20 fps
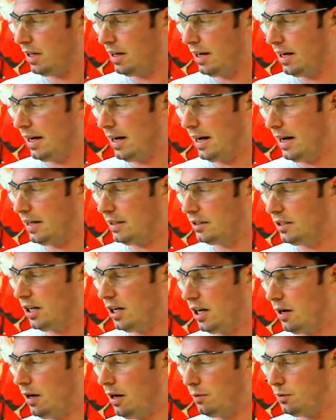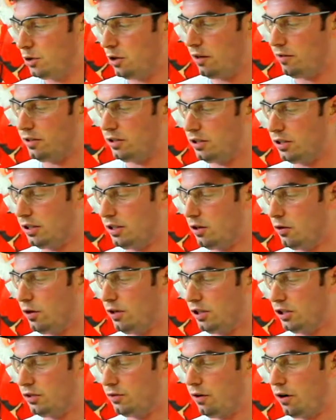and I was obviously
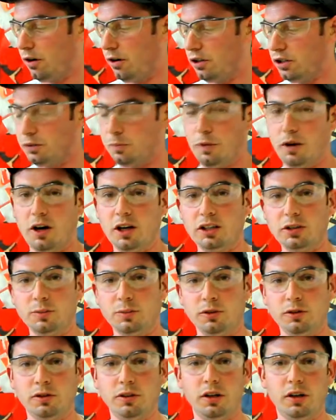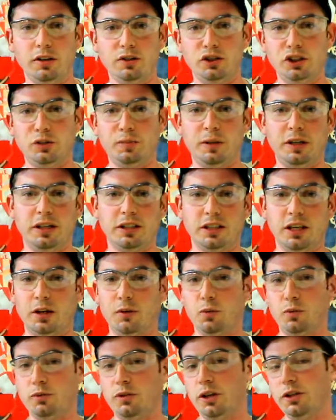going as far as possible just because
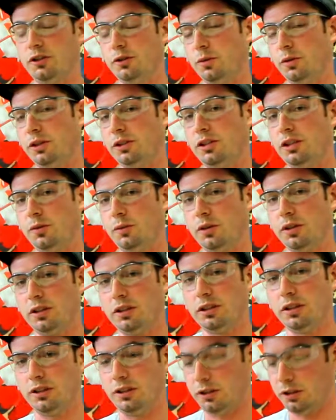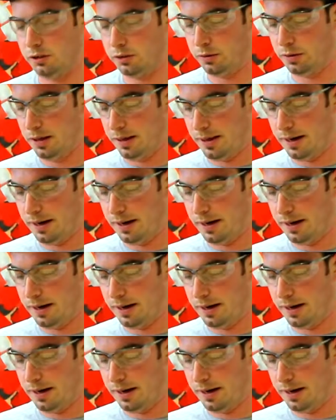I do want to see what this can do.